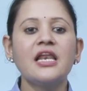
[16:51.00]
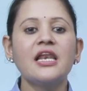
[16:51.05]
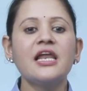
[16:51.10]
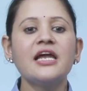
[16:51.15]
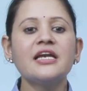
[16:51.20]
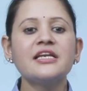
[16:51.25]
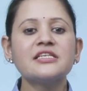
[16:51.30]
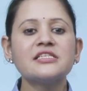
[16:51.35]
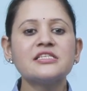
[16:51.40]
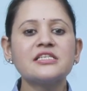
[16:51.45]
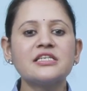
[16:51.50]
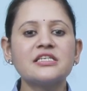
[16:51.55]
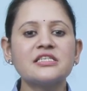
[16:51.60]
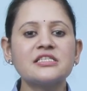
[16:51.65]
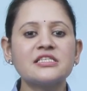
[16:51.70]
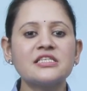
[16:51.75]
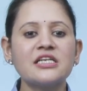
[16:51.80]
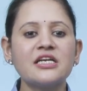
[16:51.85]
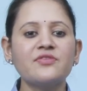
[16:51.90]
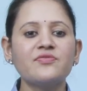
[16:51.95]
Let us
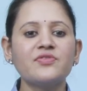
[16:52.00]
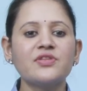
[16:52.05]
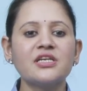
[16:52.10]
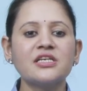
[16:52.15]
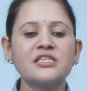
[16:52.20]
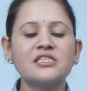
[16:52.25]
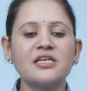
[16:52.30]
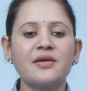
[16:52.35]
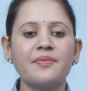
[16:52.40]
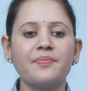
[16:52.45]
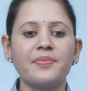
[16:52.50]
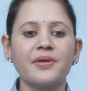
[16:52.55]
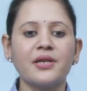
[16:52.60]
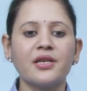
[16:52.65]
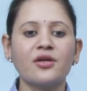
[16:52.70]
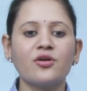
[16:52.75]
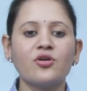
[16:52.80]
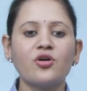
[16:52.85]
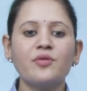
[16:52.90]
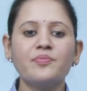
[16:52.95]
understand with
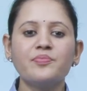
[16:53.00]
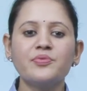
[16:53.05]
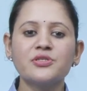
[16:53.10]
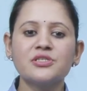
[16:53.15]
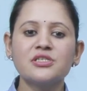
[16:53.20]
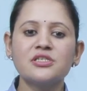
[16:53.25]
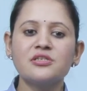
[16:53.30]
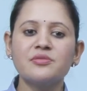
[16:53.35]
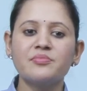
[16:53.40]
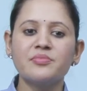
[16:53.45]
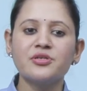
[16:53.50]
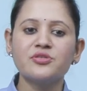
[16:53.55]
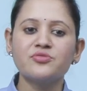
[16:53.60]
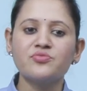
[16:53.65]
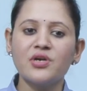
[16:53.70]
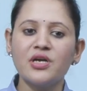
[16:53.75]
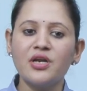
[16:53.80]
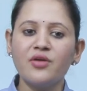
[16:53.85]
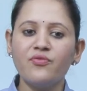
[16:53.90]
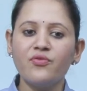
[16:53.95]
example. Composite number
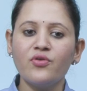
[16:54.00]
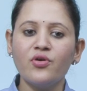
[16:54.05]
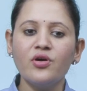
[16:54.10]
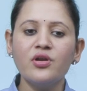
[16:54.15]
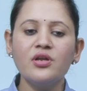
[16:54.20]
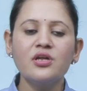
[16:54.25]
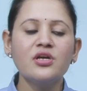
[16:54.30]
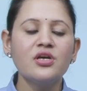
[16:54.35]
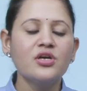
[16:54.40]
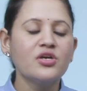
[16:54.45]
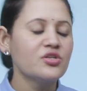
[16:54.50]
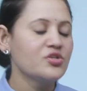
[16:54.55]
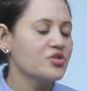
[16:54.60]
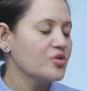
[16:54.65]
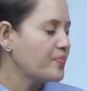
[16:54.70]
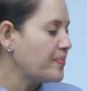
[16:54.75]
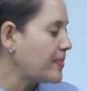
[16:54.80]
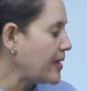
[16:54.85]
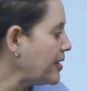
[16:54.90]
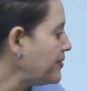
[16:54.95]
24.
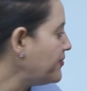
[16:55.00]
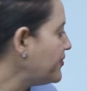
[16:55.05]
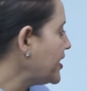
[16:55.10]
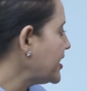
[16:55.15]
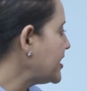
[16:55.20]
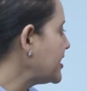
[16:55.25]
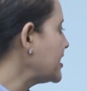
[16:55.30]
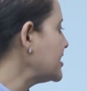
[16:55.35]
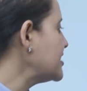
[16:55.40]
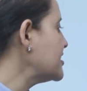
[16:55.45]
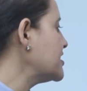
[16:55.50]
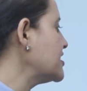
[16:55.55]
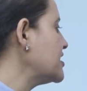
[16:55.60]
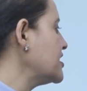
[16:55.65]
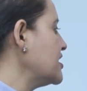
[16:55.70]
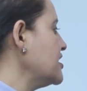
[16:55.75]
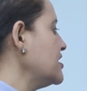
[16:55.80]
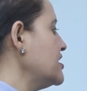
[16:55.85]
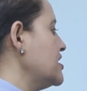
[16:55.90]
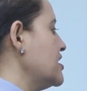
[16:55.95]
So prime
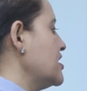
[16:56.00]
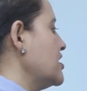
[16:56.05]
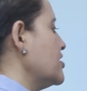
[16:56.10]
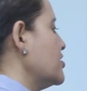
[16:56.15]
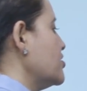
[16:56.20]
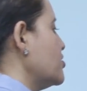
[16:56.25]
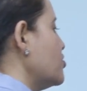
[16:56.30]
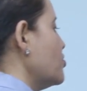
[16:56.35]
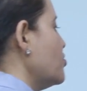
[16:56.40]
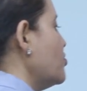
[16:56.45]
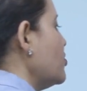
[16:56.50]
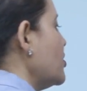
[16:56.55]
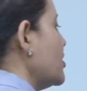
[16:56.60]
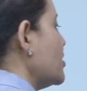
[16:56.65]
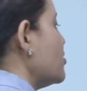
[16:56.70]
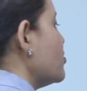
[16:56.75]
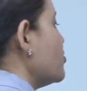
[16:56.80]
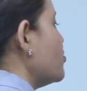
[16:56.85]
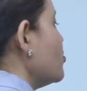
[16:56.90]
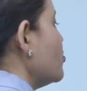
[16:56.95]
factorization is 2
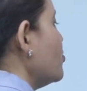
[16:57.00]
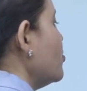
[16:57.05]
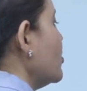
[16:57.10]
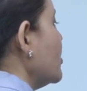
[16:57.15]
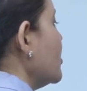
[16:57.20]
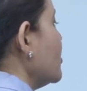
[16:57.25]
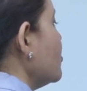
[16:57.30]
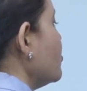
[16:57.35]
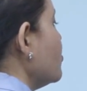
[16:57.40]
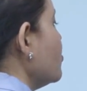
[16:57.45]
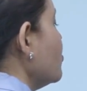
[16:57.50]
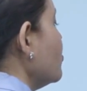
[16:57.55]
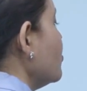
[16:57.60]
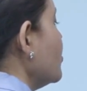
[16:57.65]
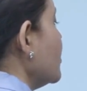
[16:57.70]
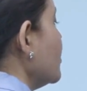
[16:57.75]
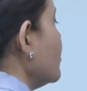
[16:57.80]
into 2 into 2